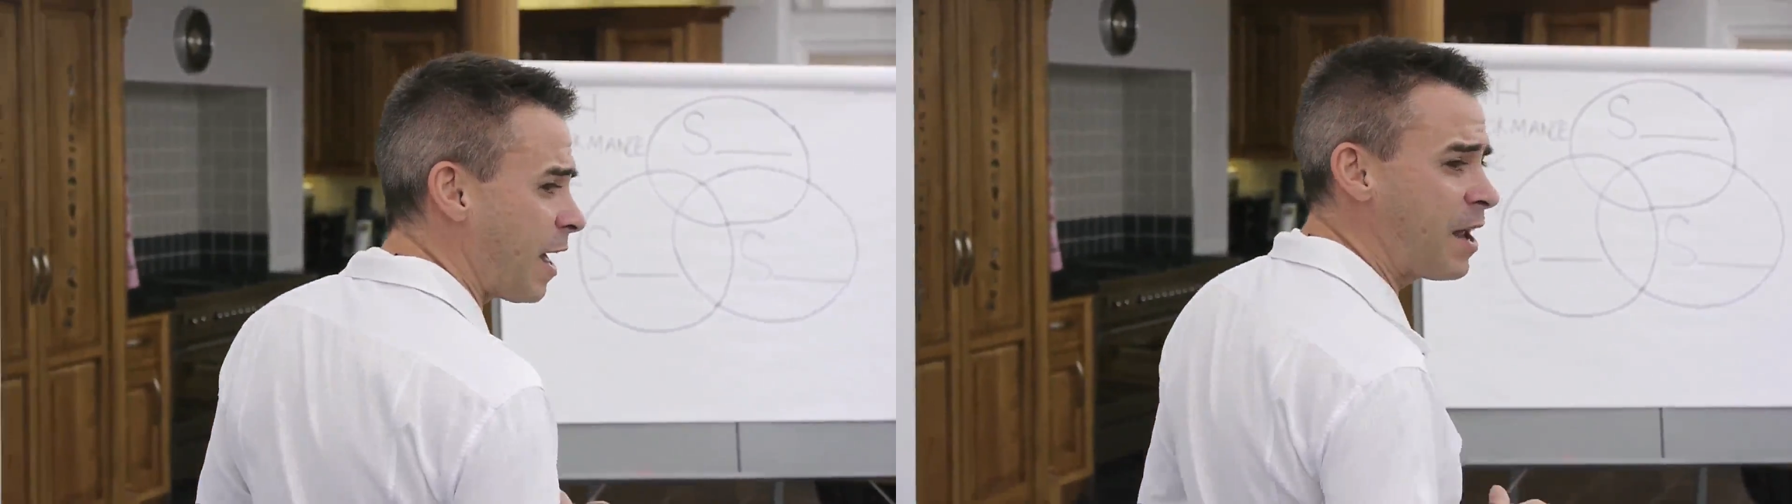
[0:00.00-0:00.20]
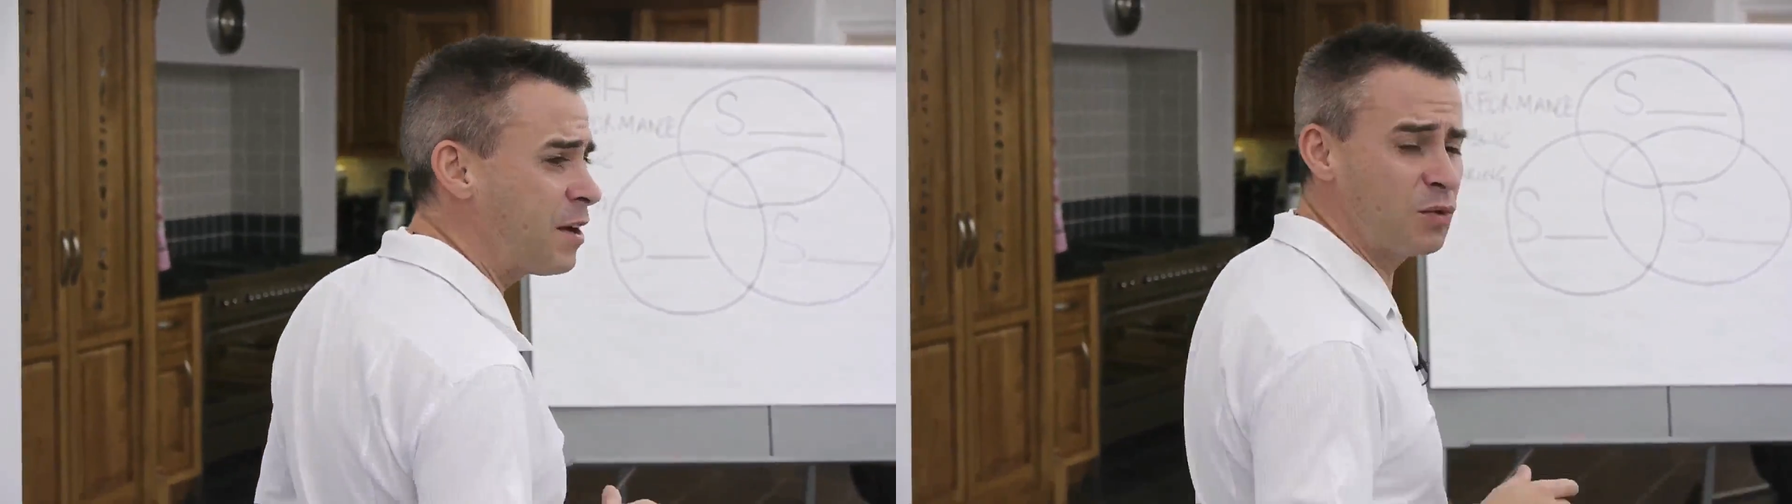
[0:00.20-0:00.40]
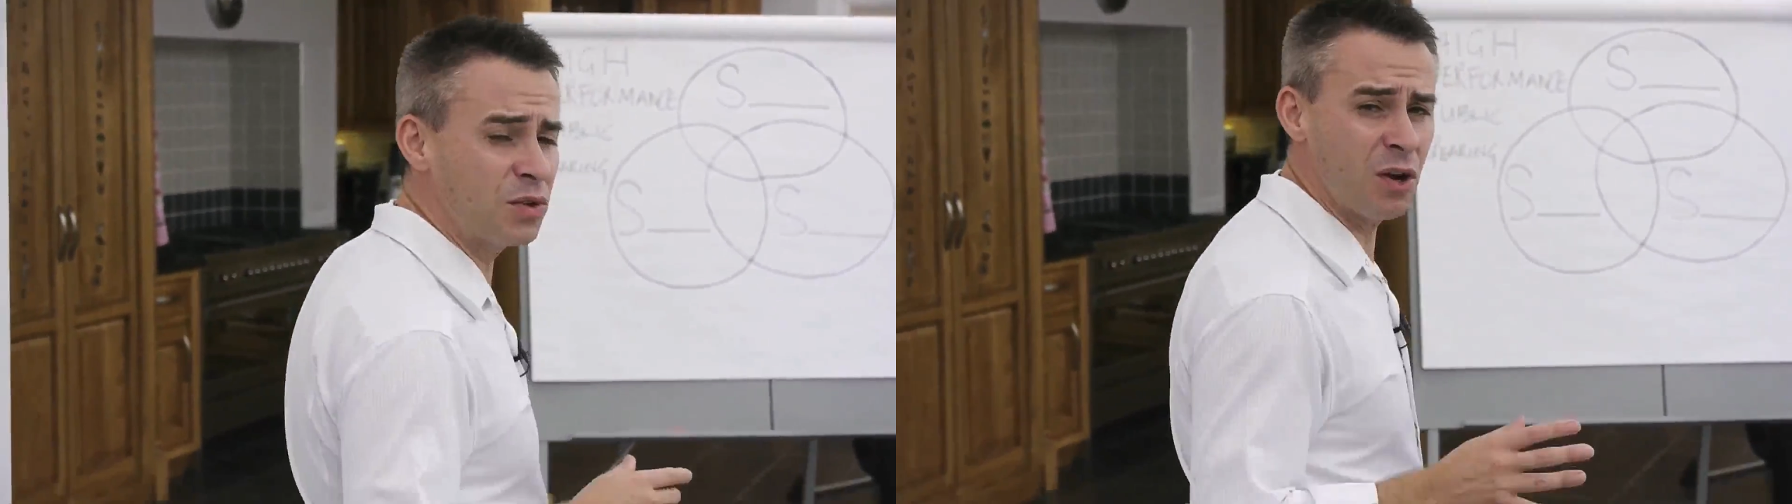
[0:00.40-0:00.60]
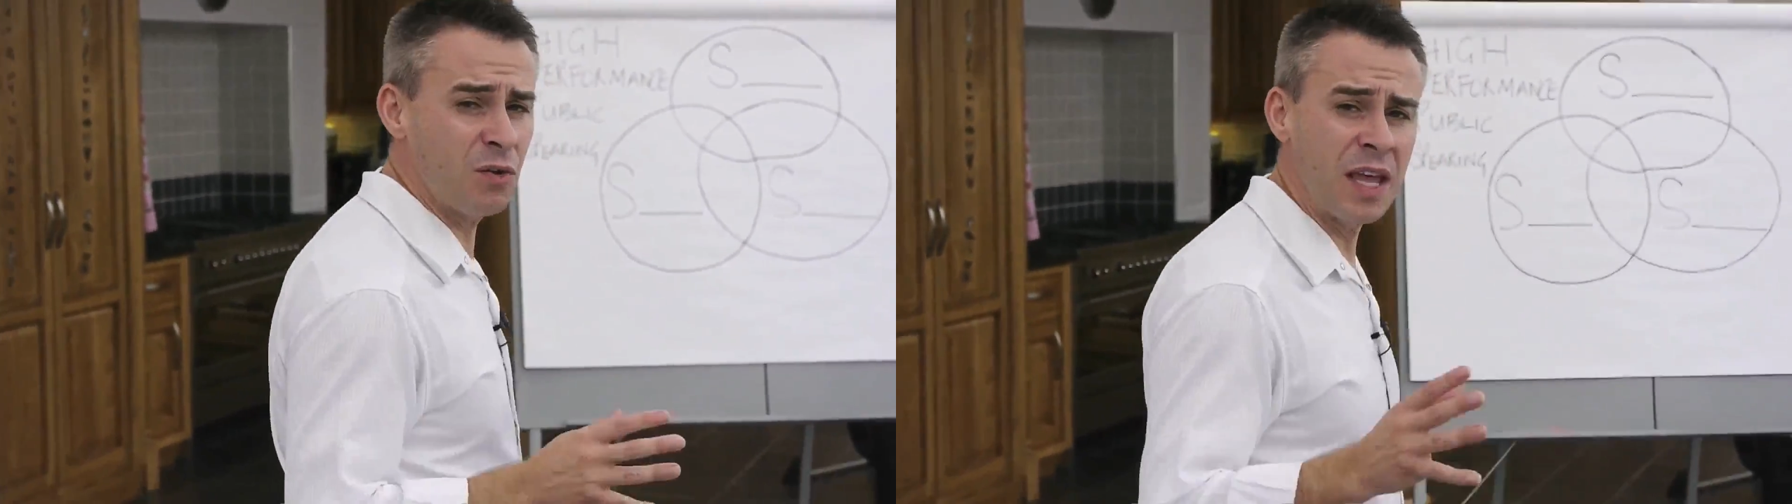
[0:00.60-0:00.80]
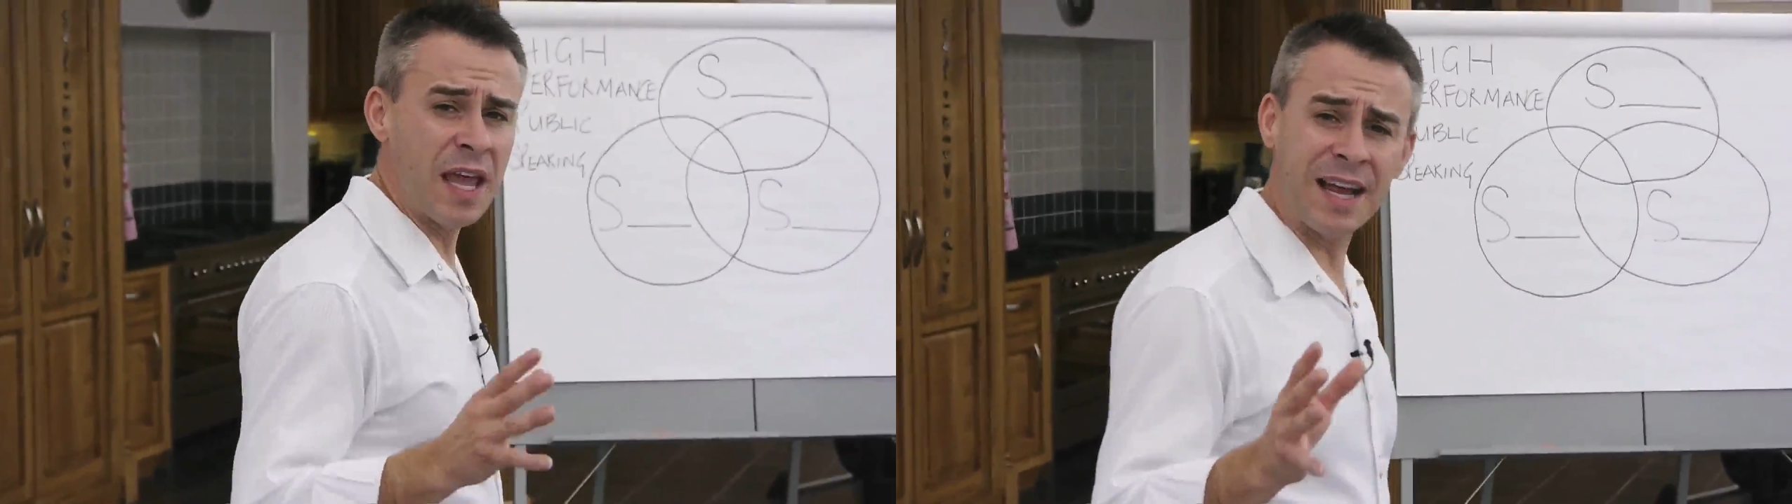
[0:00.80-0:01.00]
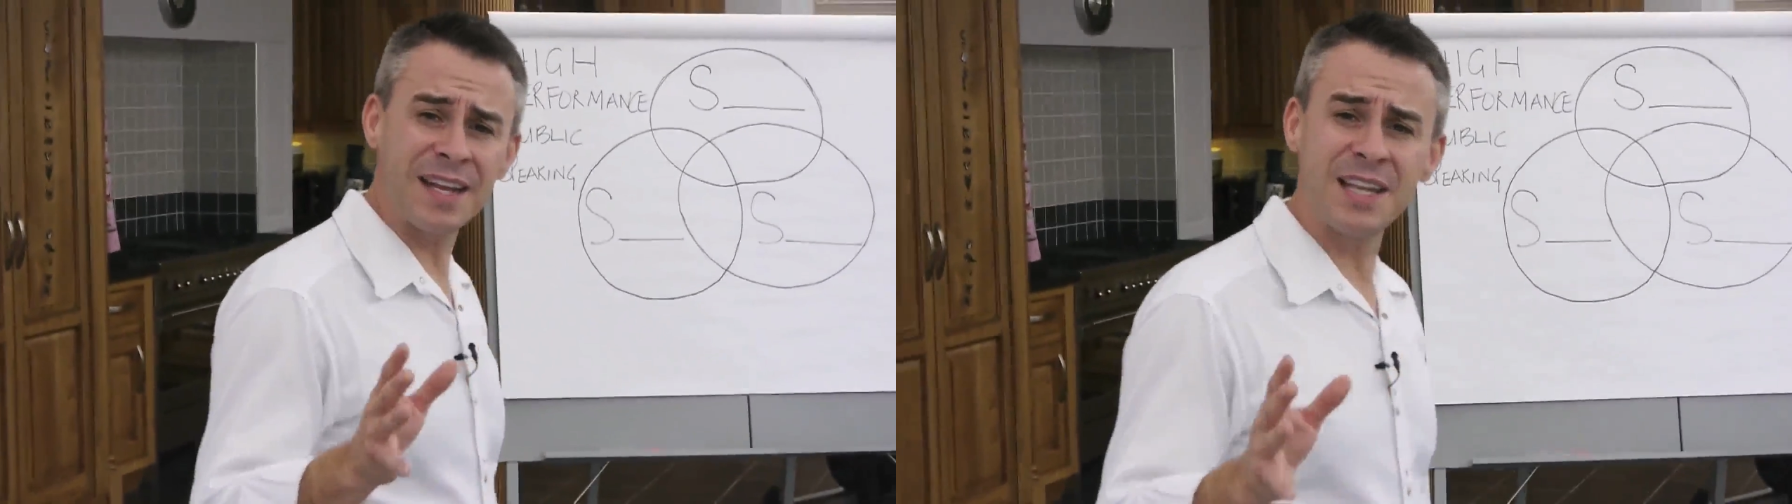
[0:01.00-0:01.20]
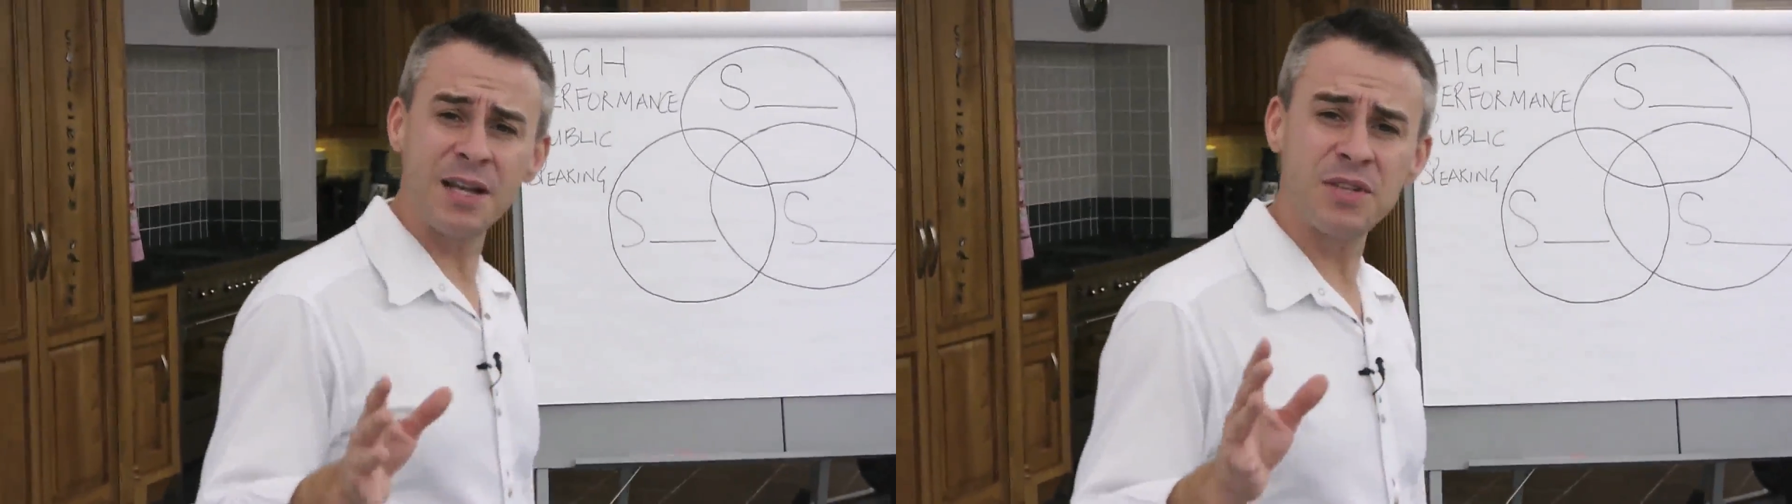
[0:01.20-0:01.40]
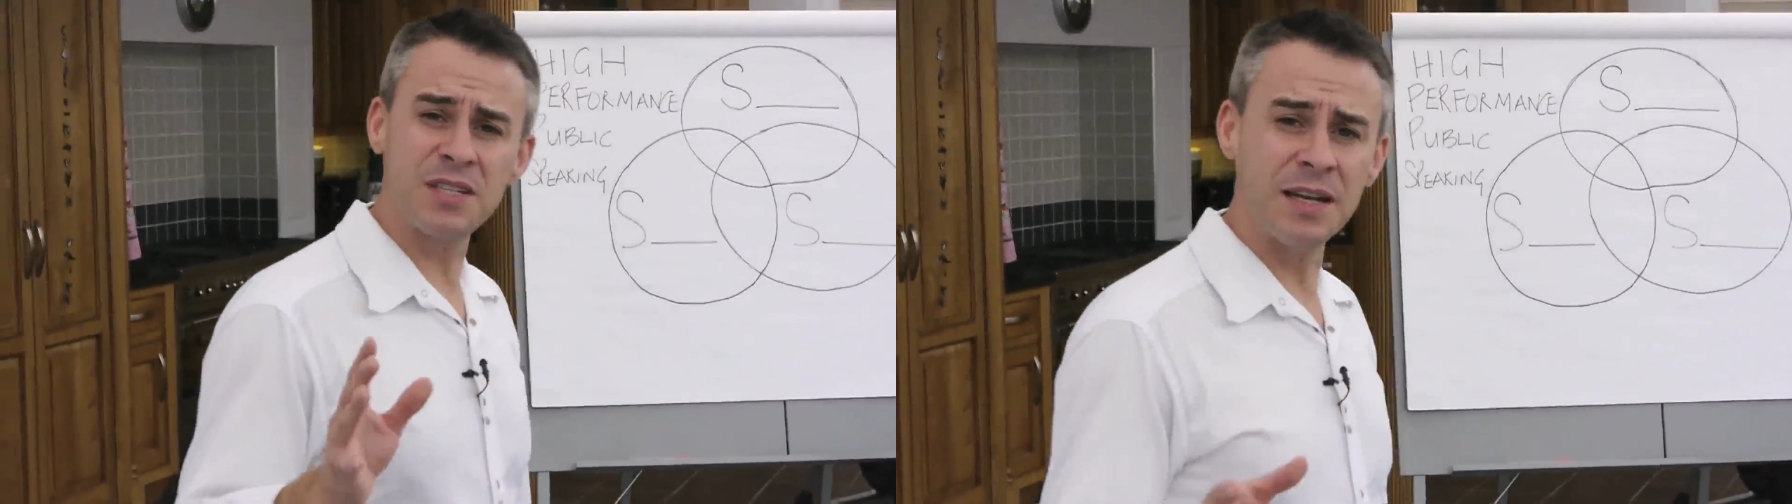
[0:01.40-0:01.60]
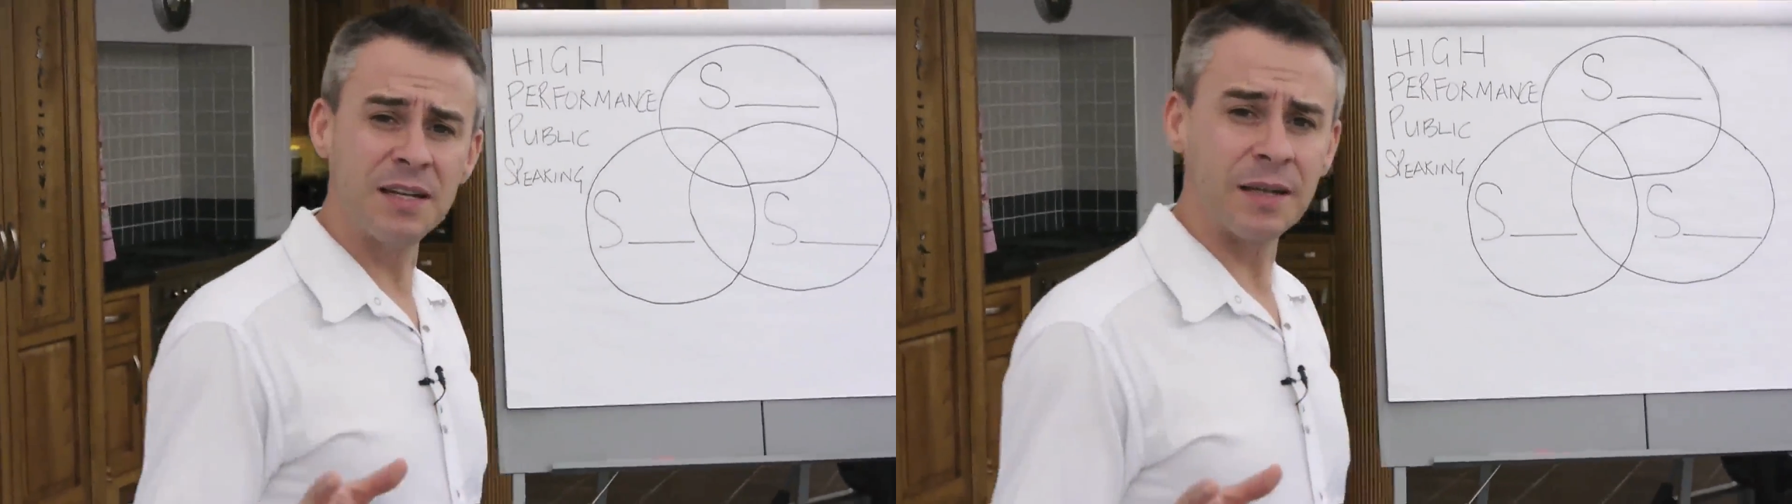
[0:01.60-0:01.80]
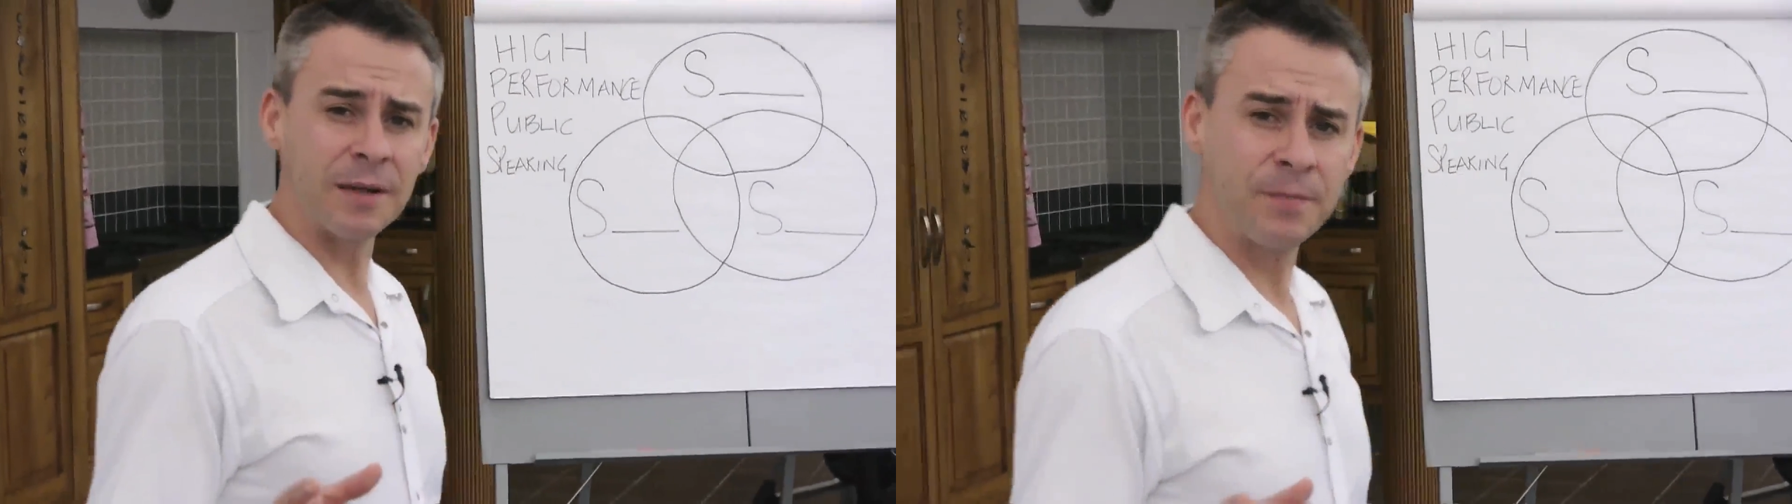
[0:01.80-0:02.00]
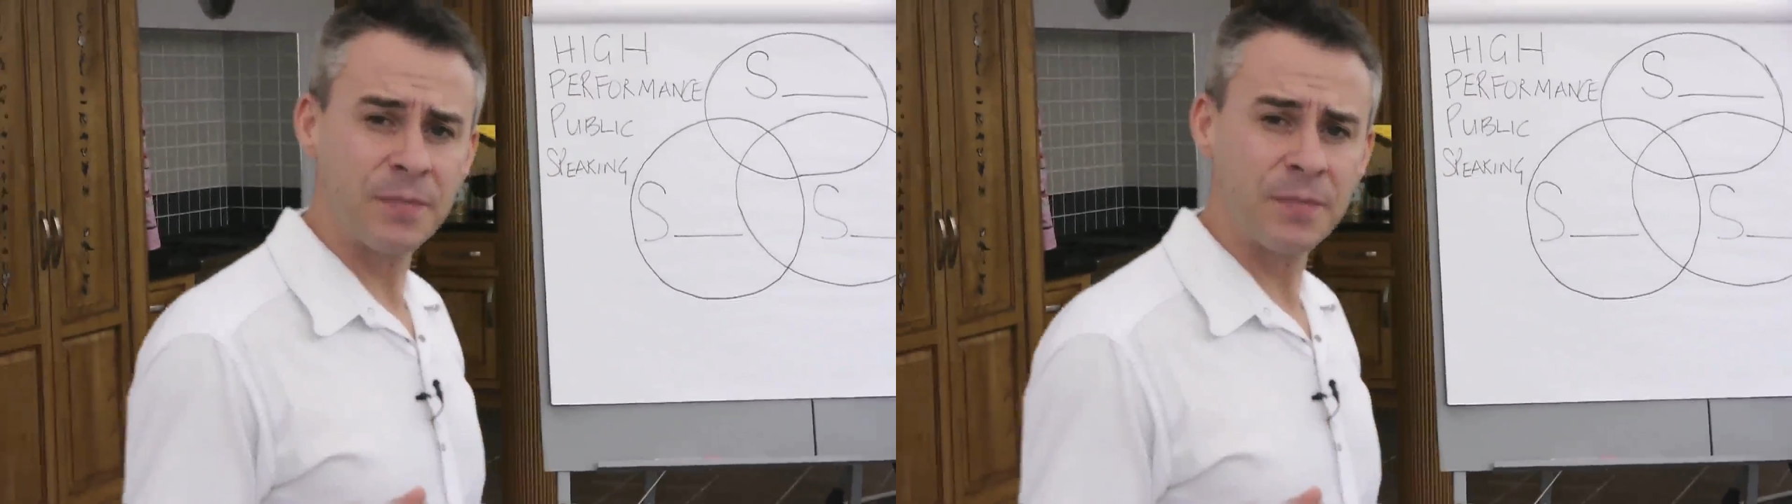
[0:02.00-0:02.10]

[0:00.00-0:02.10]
and also the Excel Centre.